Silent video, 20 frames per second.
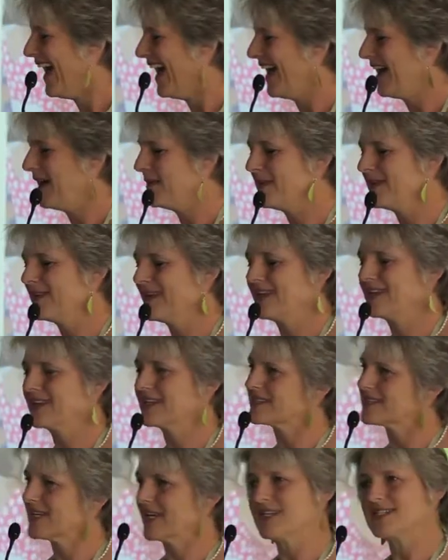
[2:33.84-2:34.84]
And then
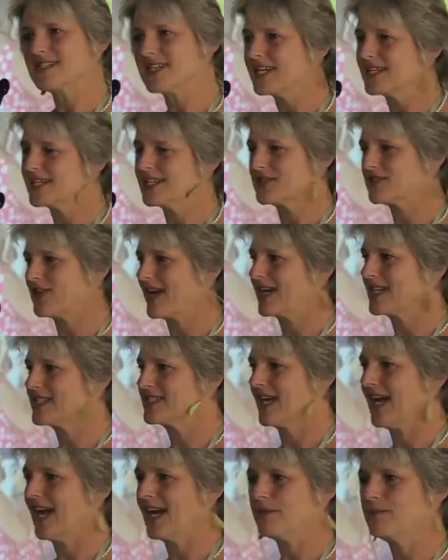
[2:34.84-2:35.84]
it'll say, take the
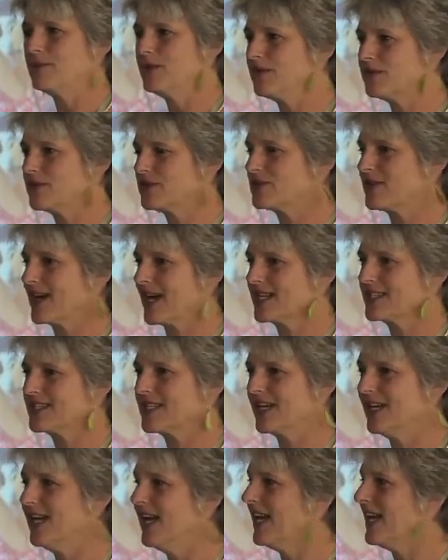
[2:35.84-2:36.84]
tractor and move the
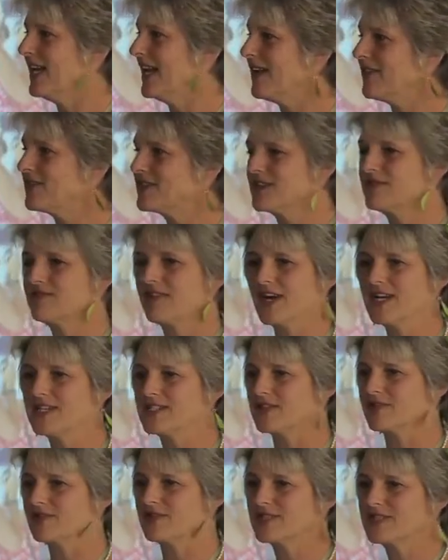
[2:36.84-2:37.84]
tractor left and
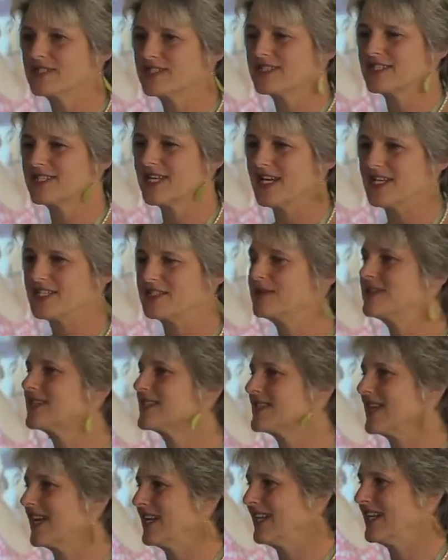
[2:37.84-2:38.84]
right across the stage in a
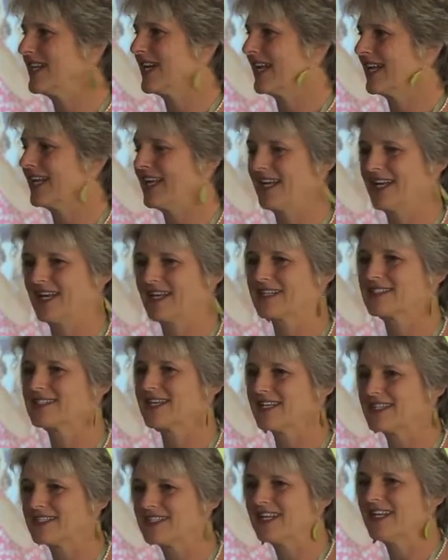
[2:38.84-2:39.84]
slightly Catalan
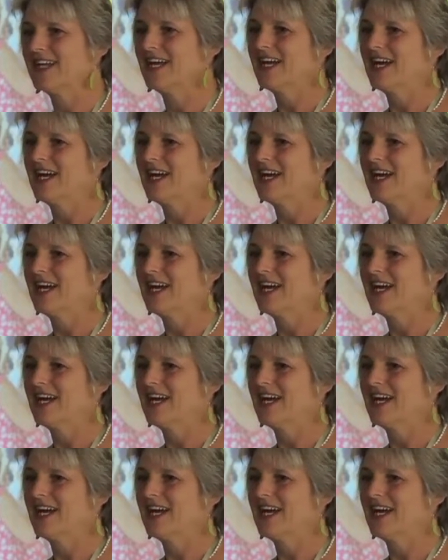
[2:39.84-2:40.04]
accent.